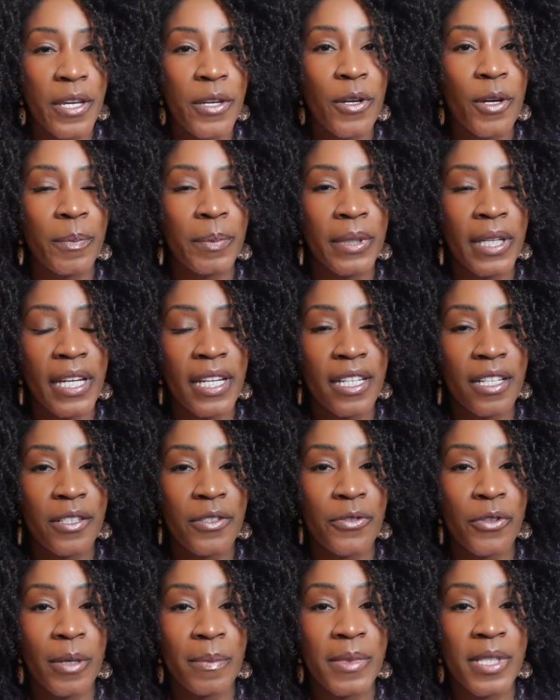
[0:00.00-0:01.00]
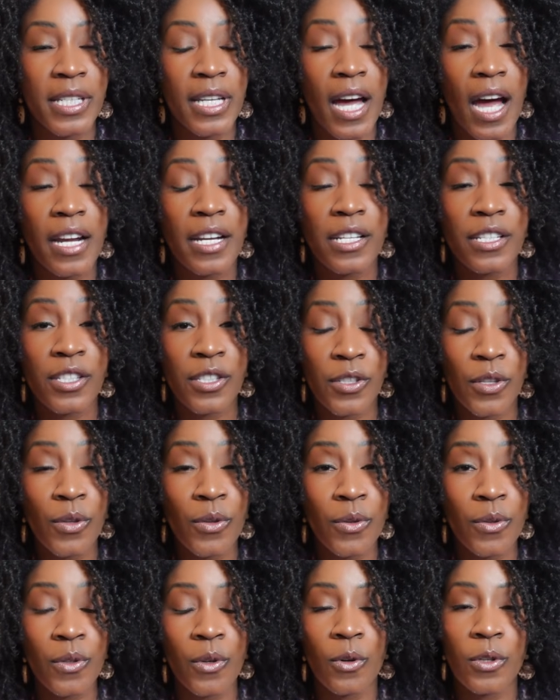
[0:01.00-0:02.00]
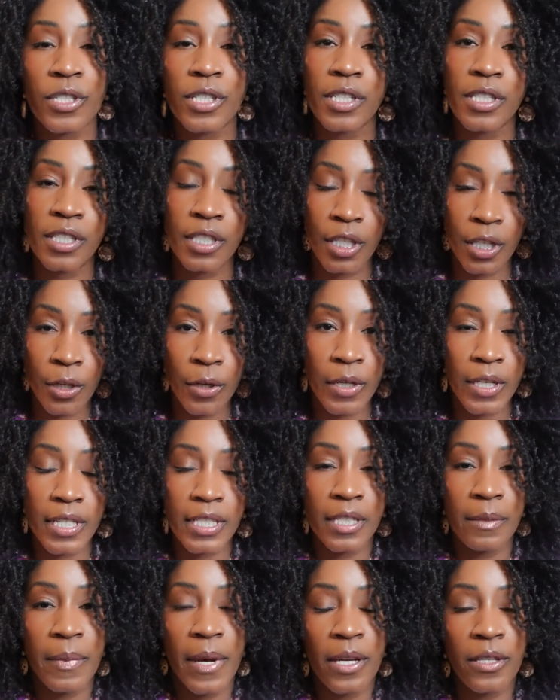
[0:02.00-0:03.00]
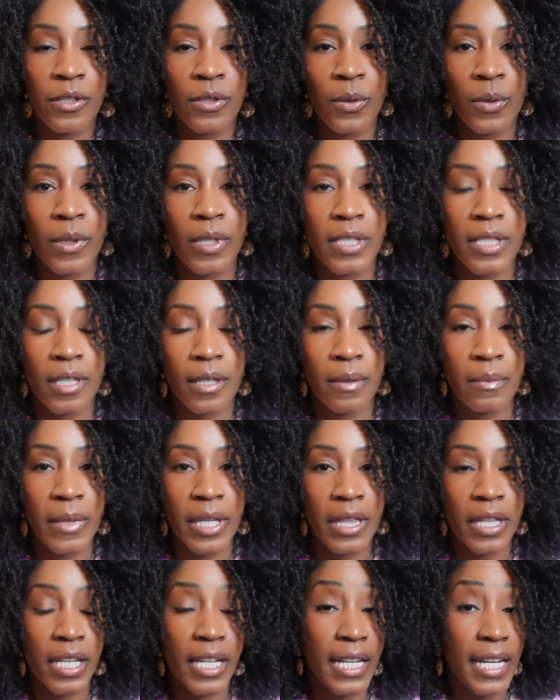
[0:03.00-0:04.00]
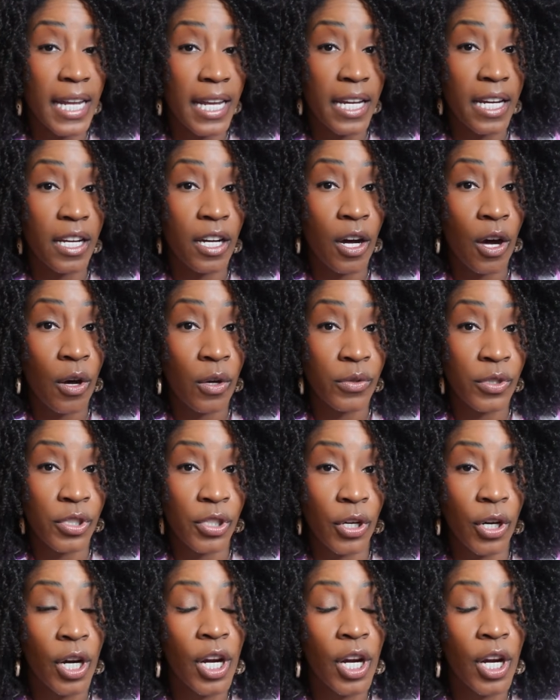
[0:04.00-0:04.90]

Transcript: you're planning a trip to Ghana soon or just curious about tourism and the Ghanaian culture,